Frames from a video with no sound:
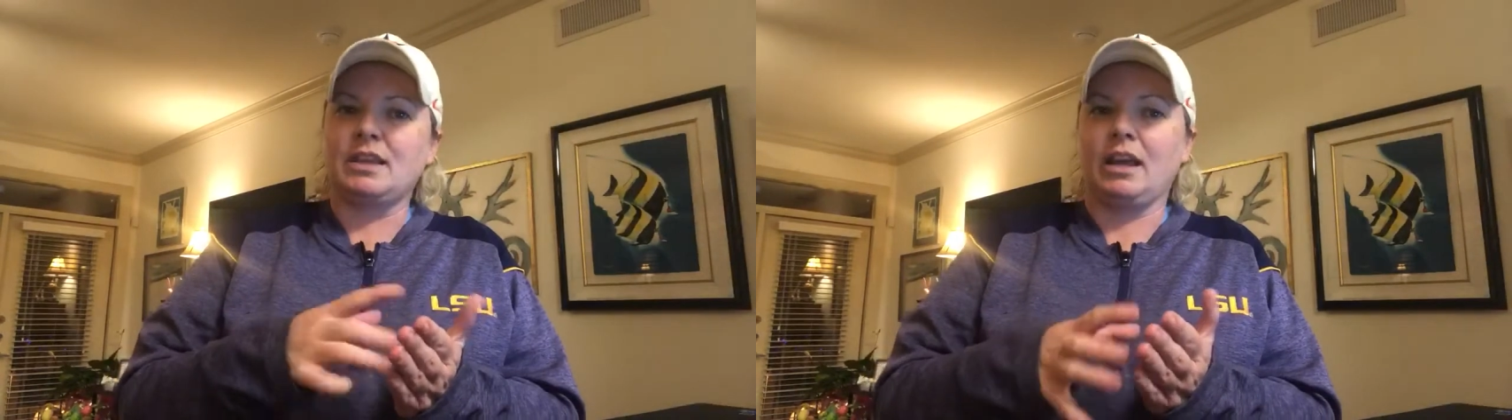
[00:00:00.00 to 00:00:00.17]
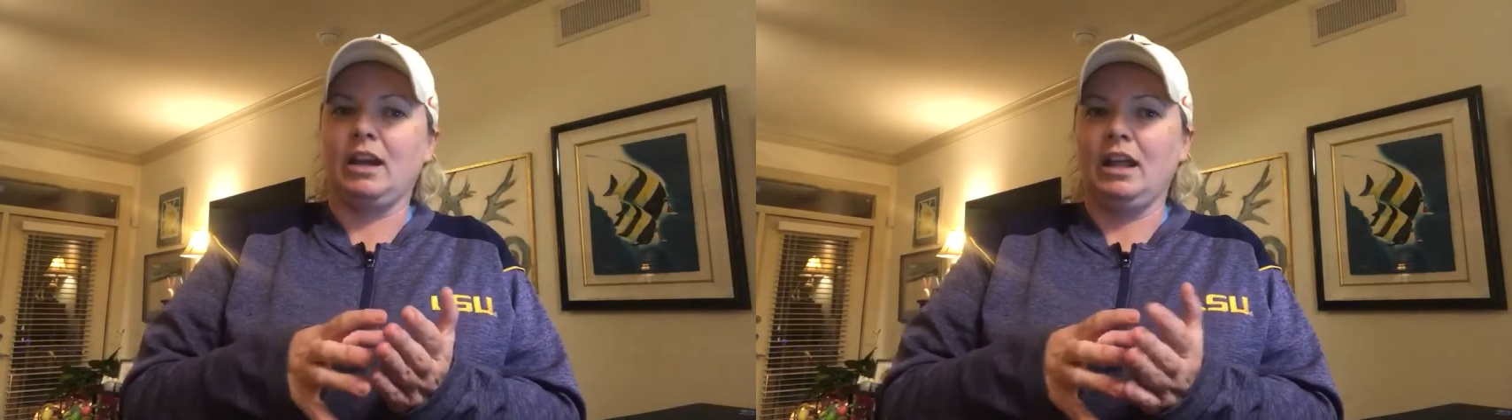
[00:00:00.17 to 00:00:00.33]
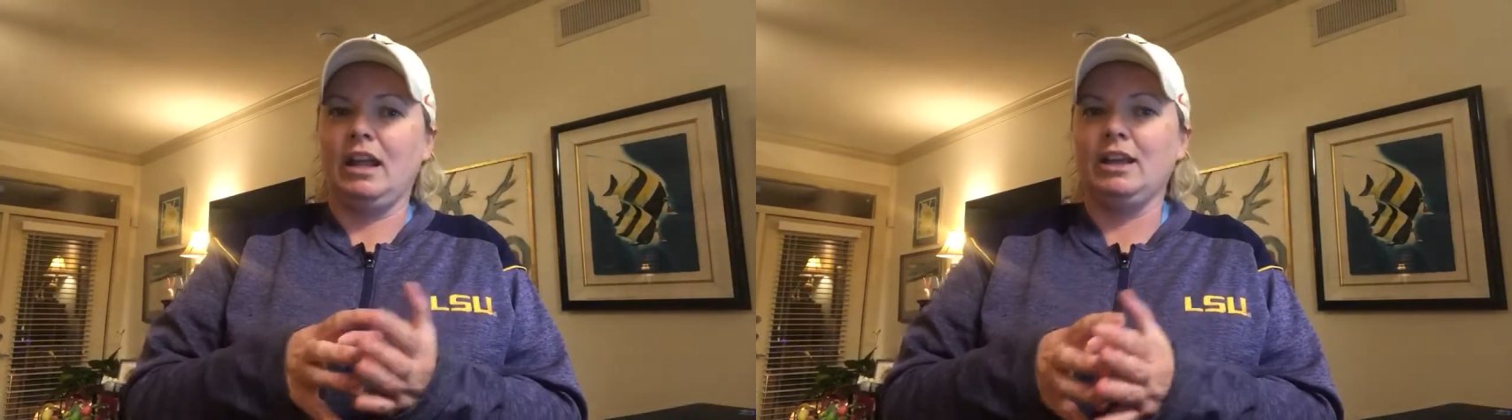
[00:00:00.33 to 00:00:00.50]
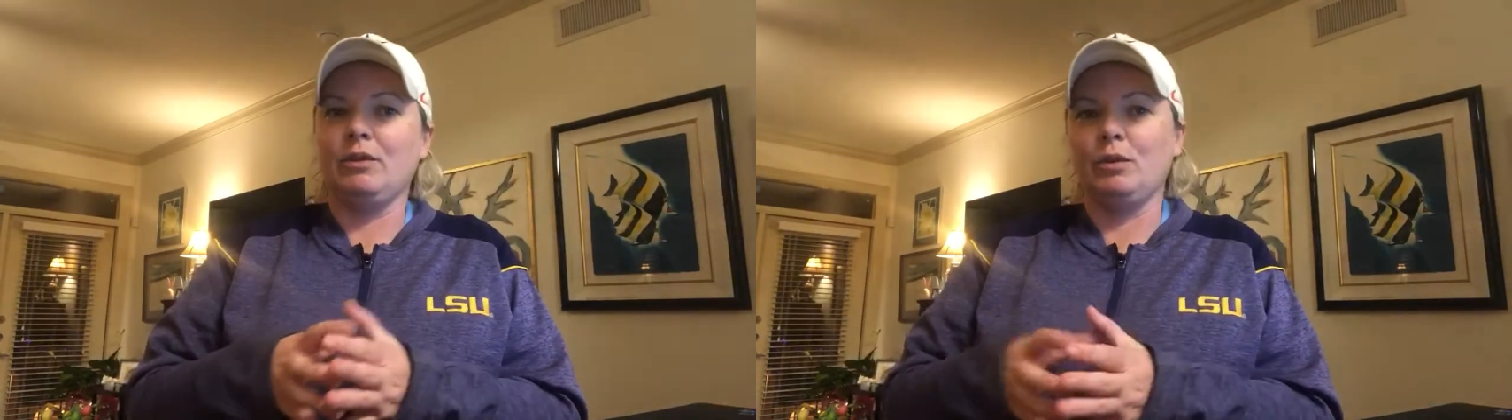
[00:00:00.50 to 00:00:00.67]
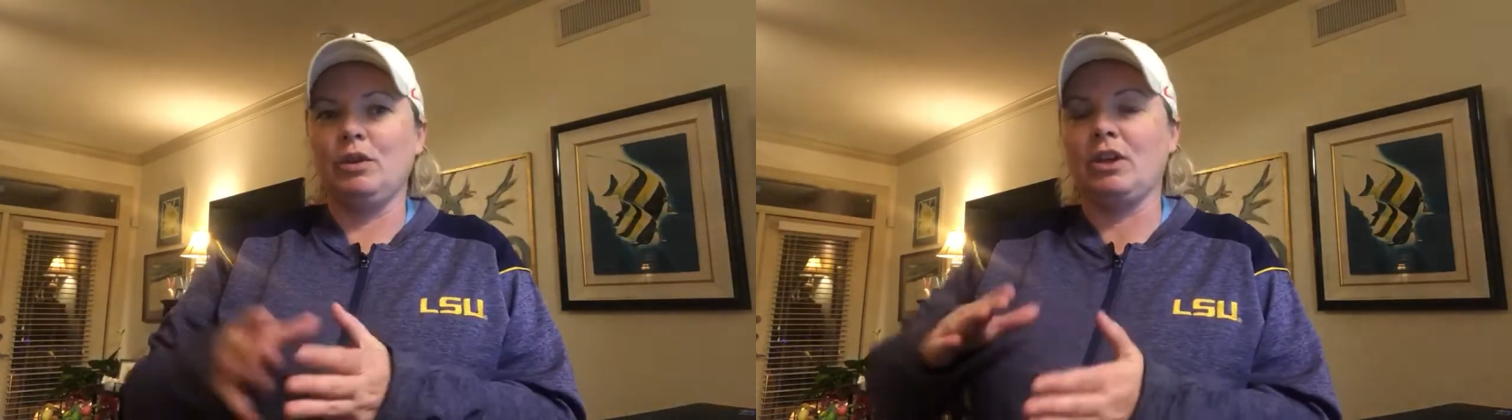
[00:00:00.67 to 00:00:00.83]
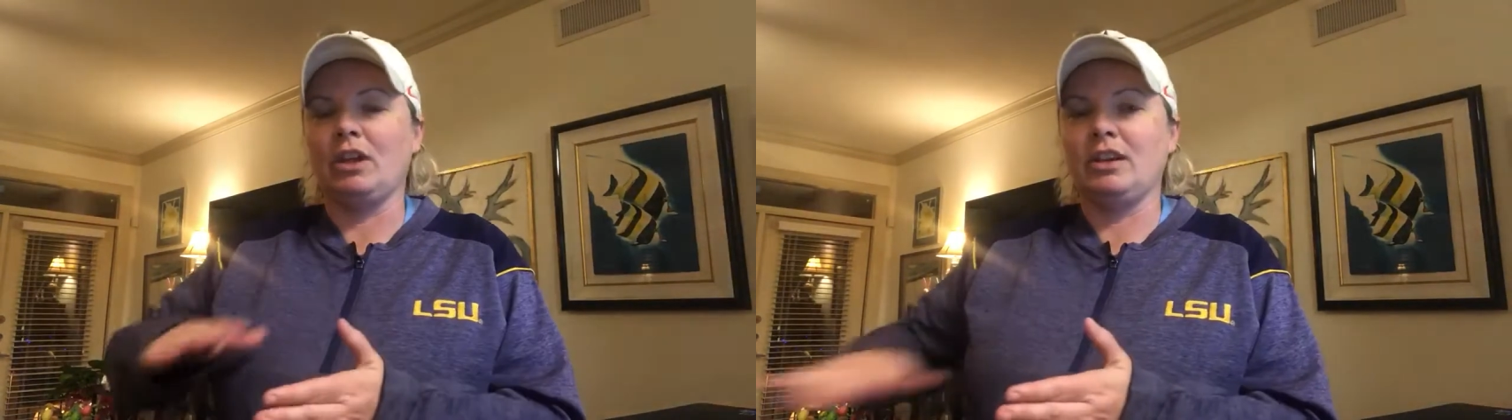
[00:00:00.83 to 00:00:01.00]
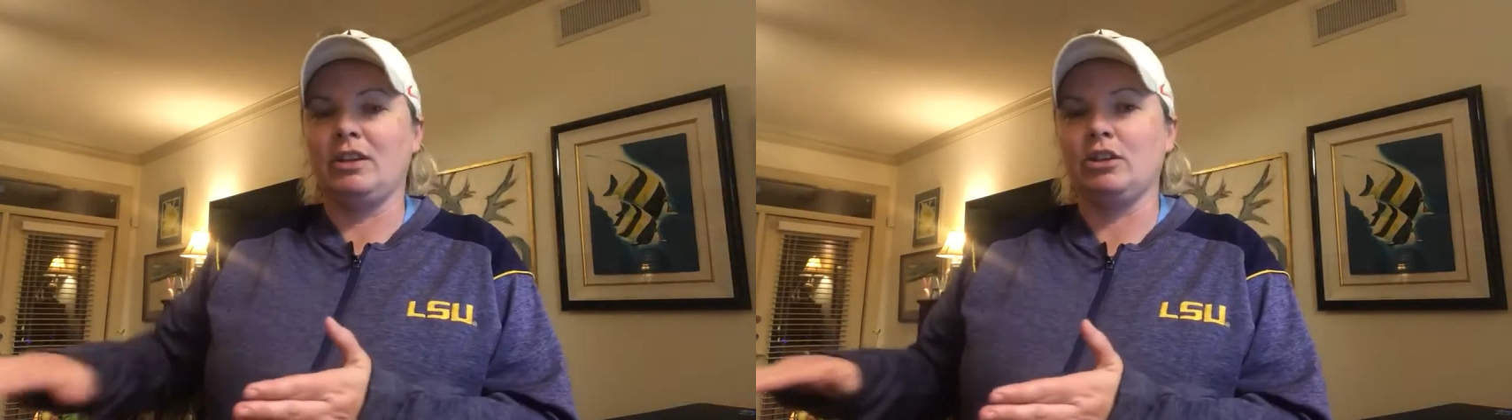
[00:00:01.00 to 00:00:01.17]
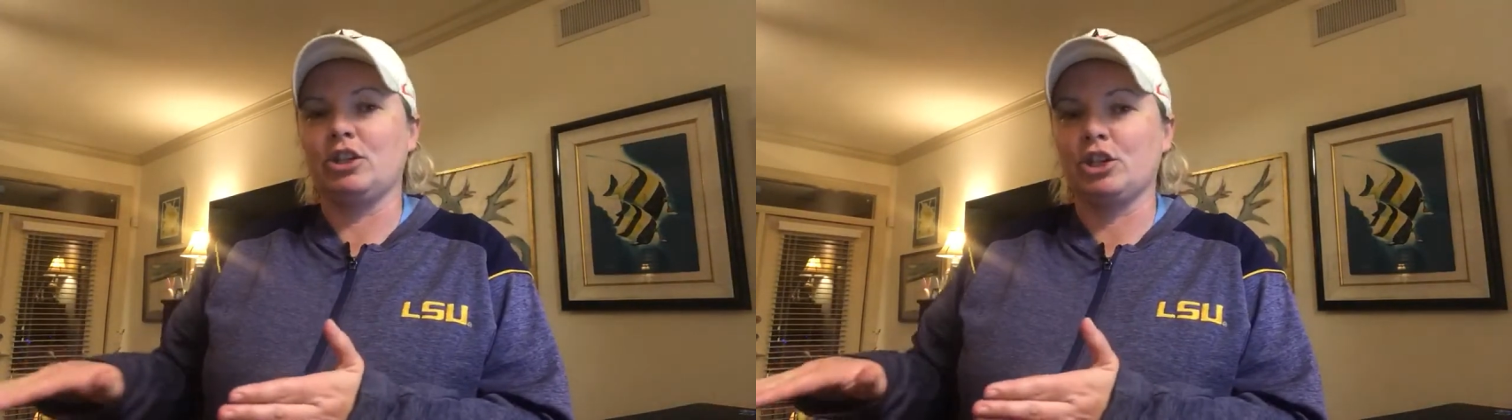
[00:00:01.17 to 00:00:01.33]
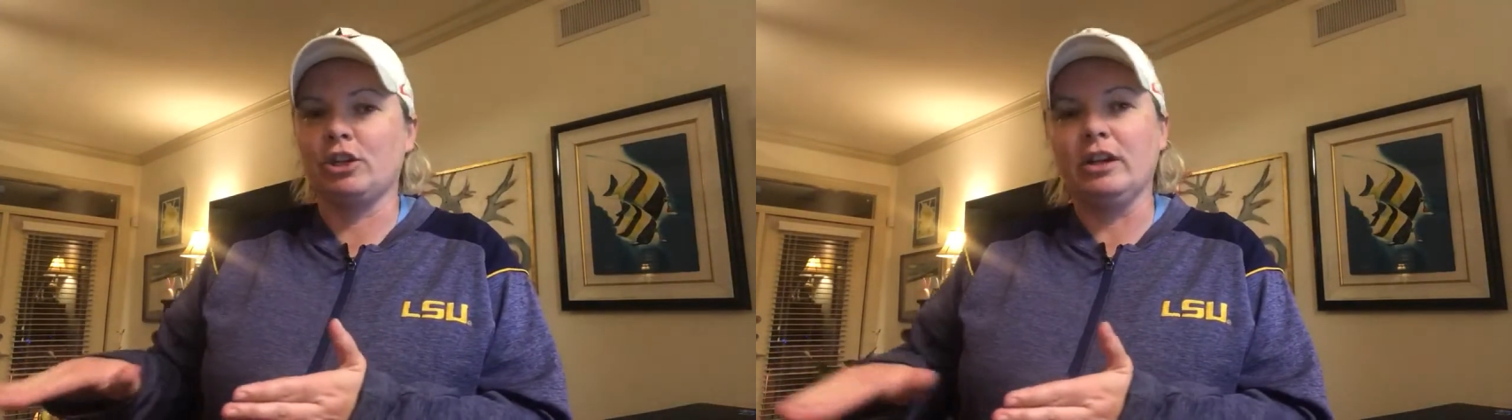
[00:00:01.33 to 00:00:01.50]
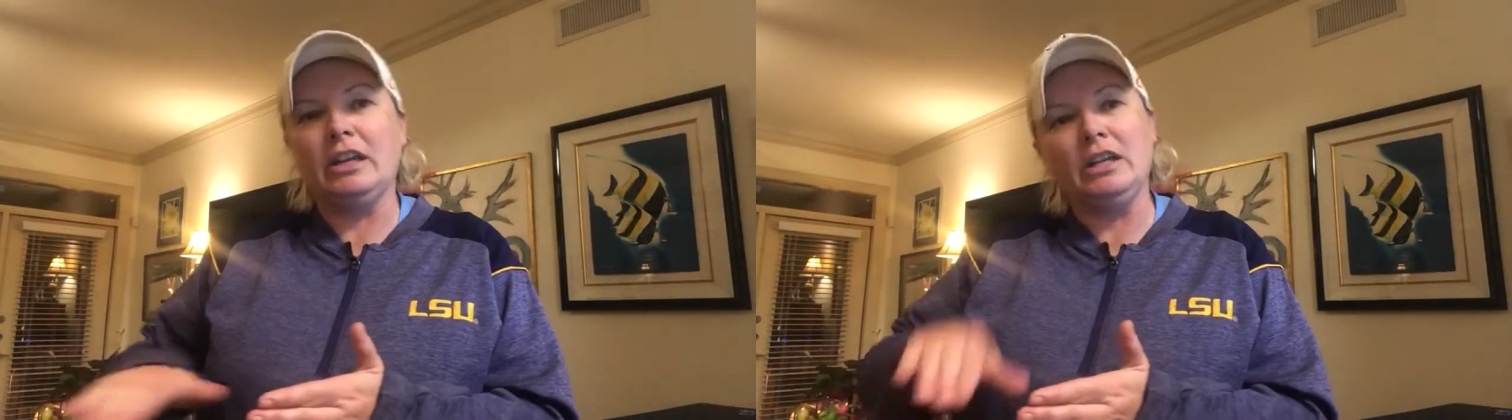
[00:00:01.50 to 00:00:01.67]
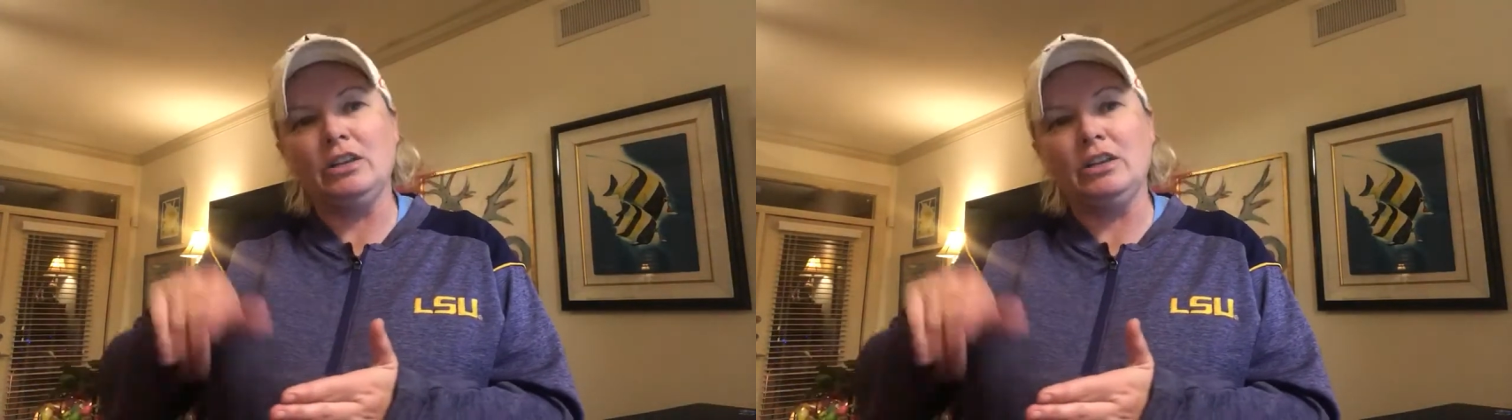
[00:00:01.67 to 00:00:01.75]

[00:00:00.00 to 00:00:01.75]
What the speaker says: kind of like when you cut down a tree